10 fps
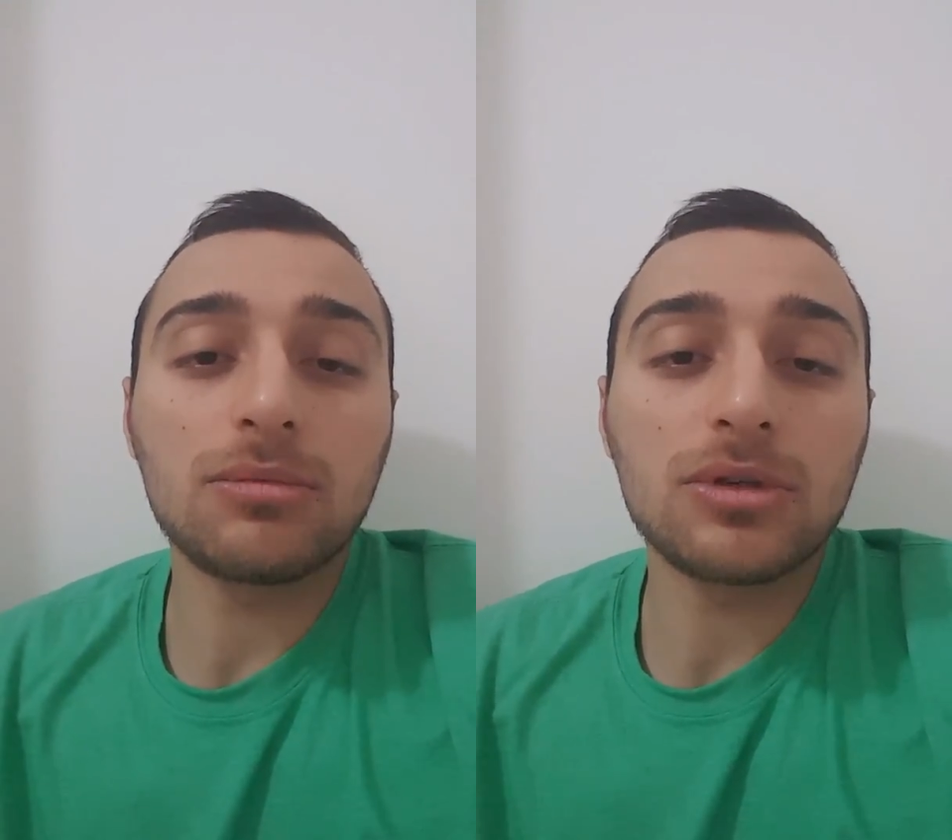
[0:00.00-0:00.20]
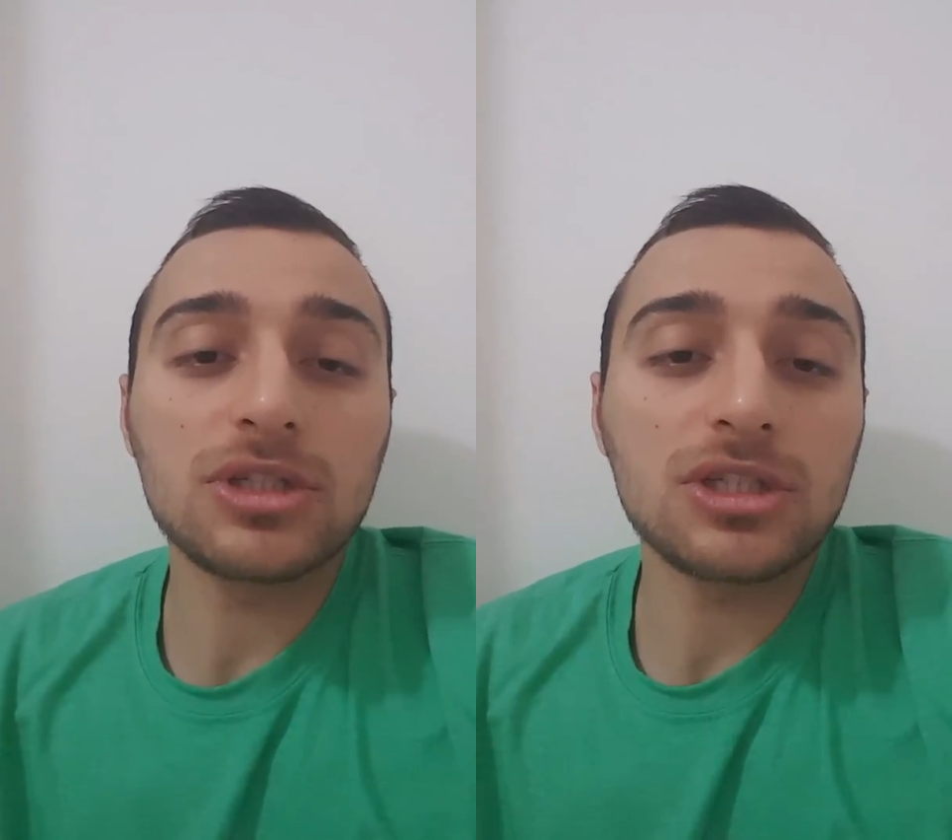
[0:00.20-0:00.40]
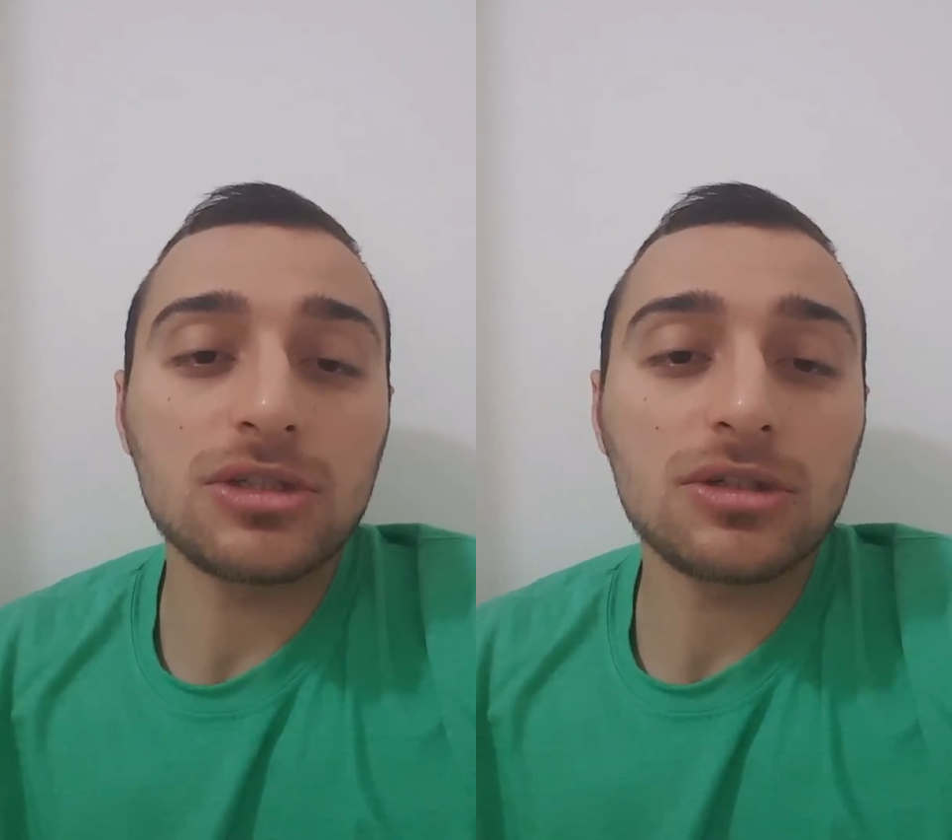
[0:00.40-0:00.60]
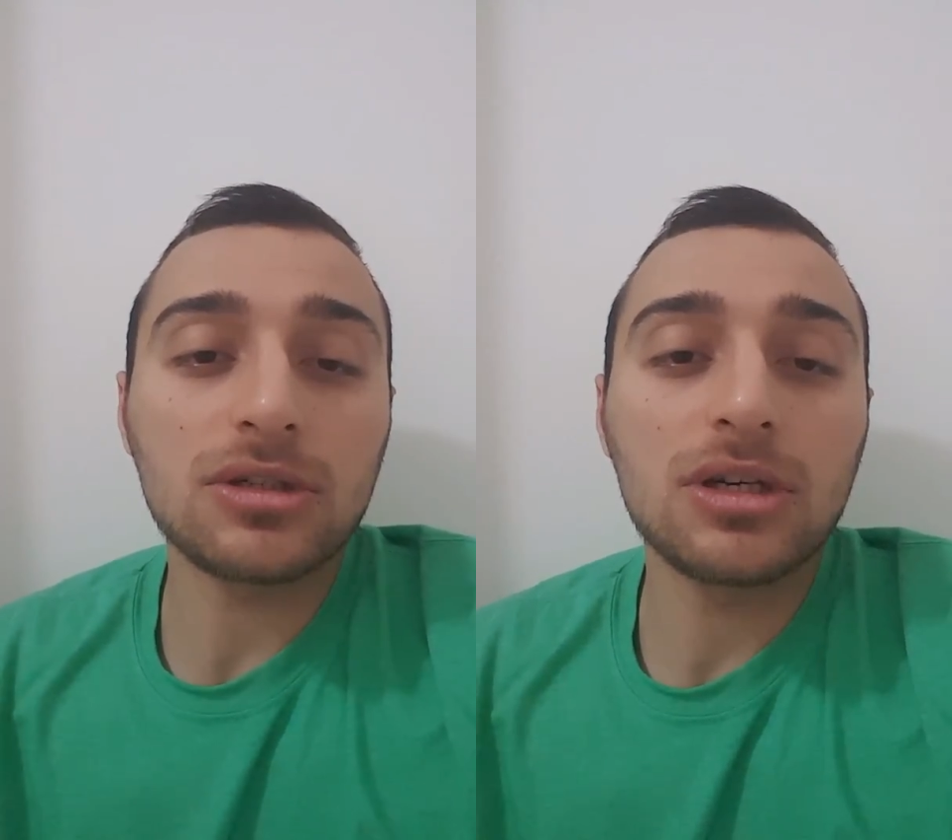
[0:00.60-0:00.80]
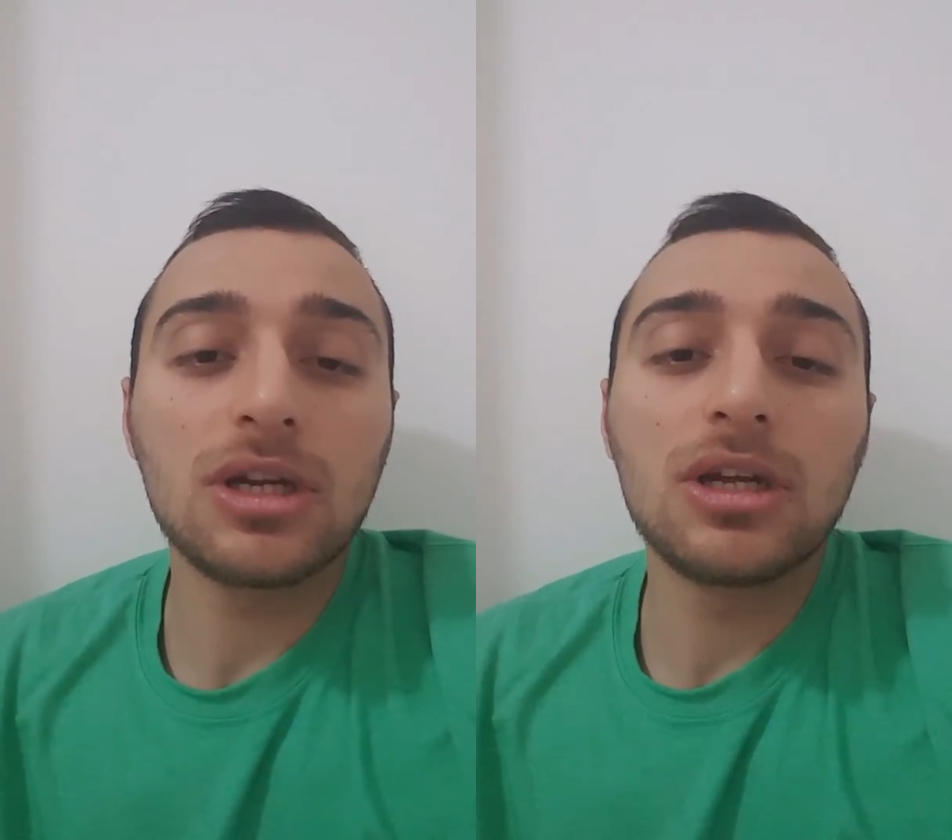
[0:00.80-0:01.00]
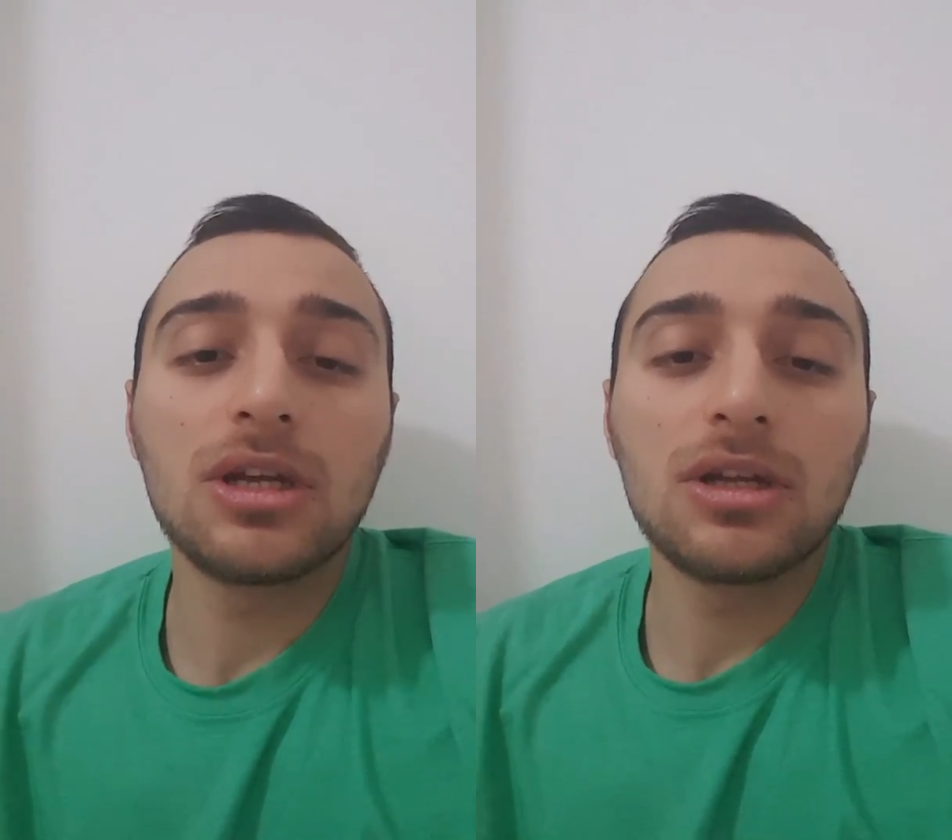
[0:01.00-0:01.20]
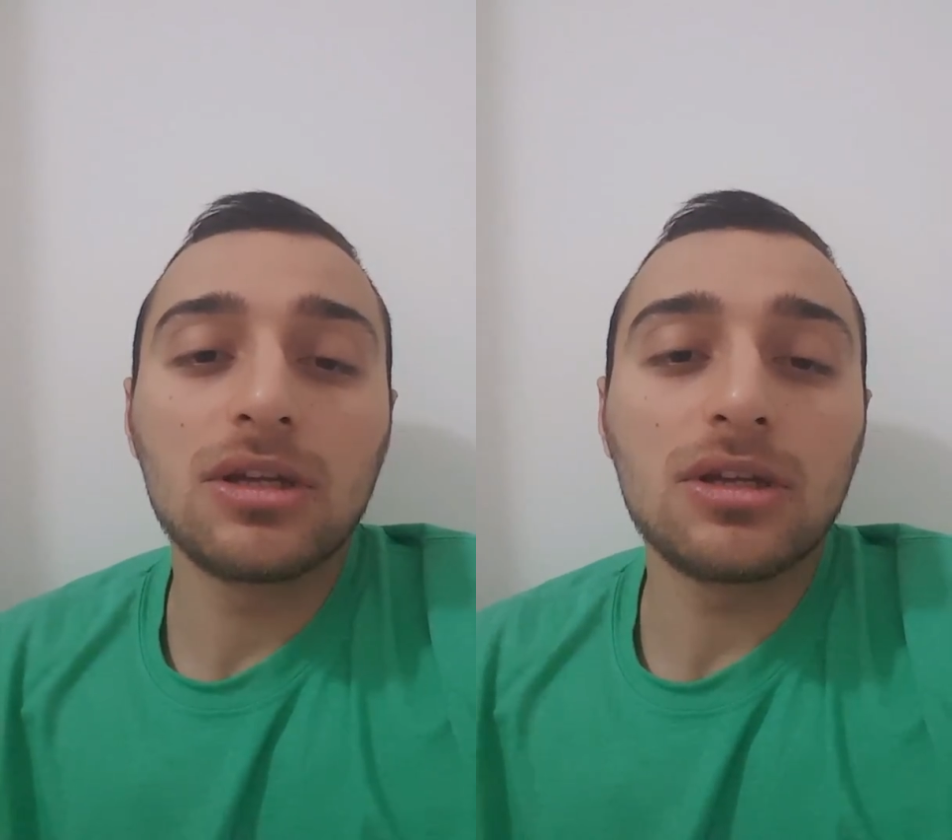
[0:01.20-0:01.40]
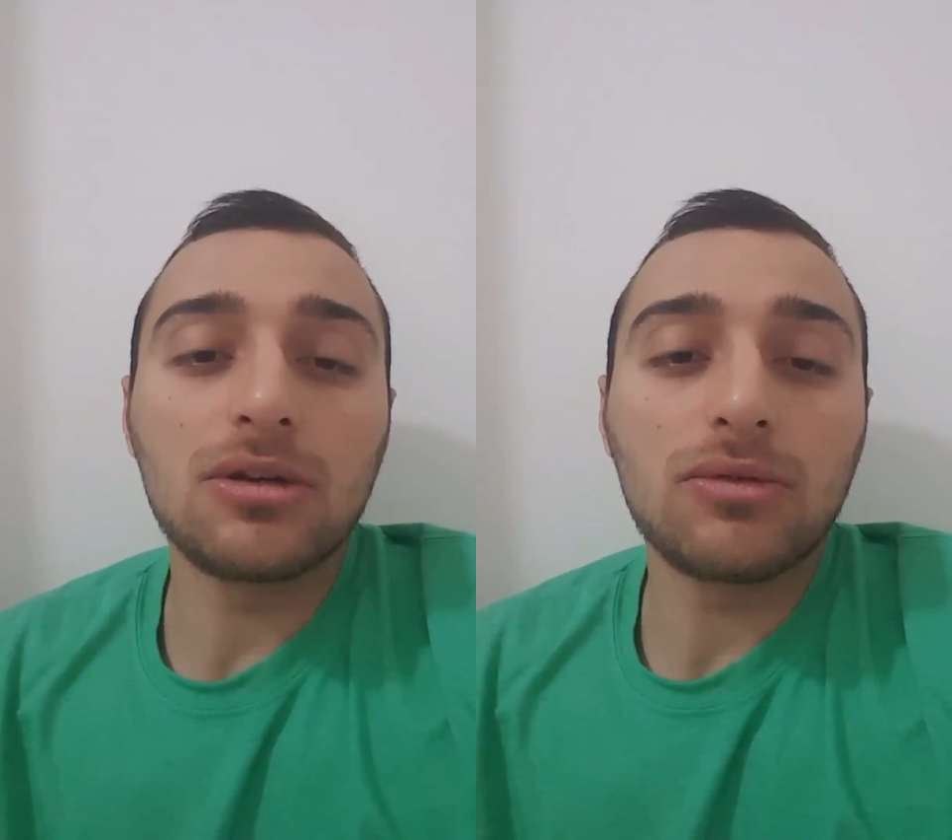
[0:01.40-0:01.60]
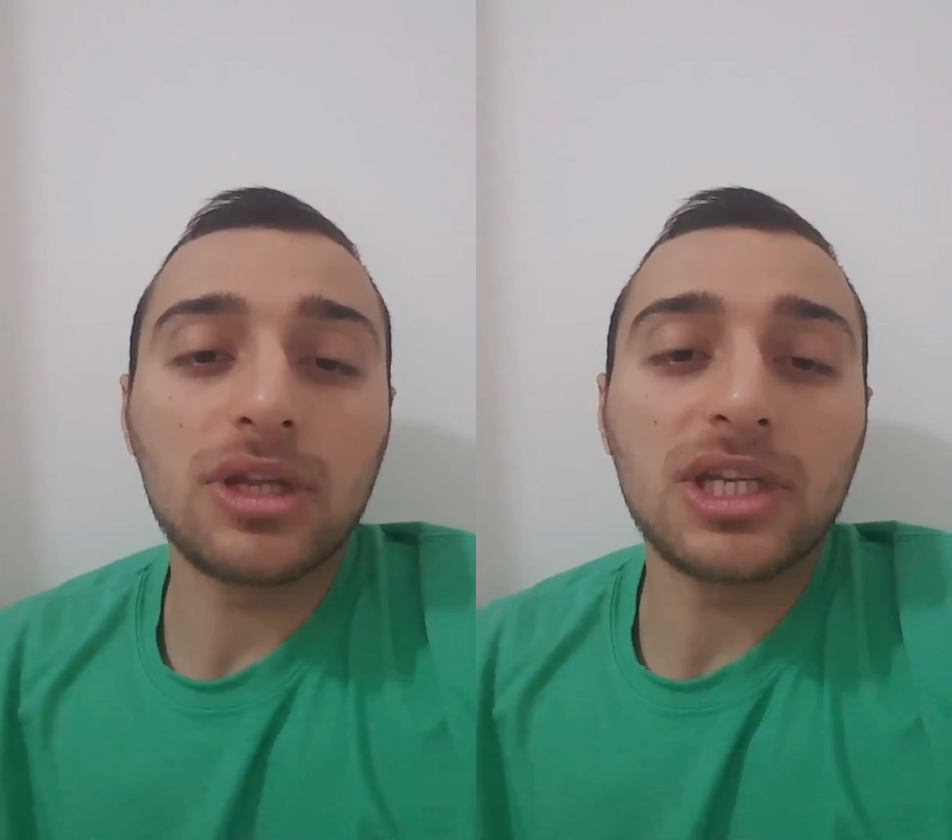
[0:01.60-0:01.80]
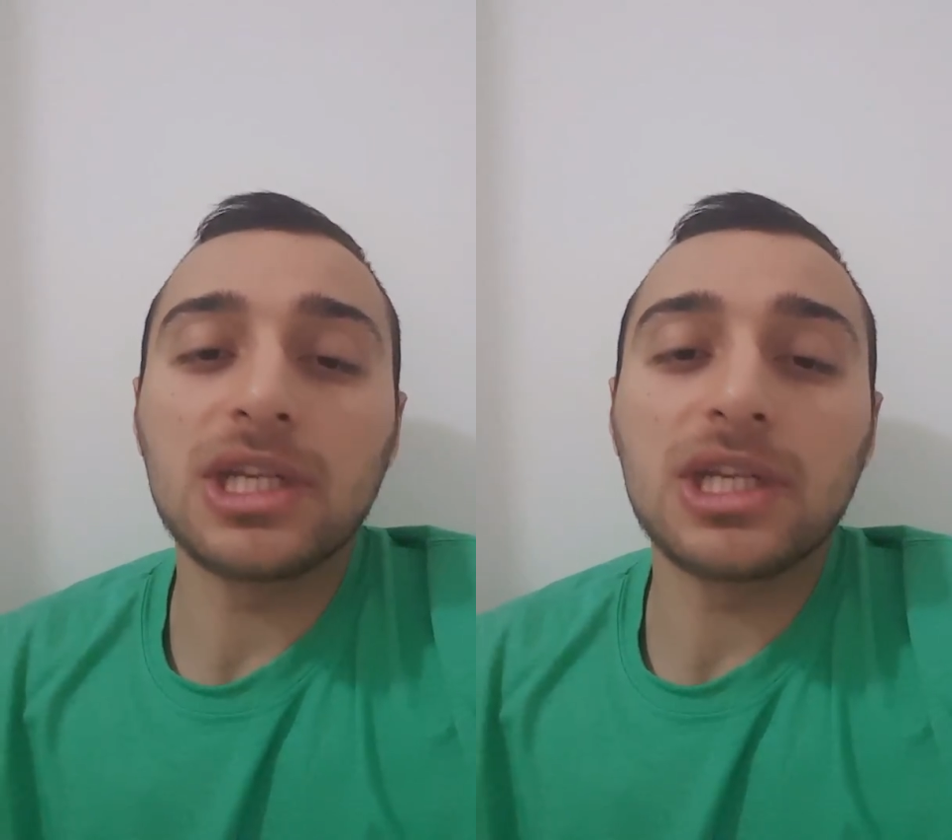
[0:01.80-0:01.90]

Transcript: procedure, with an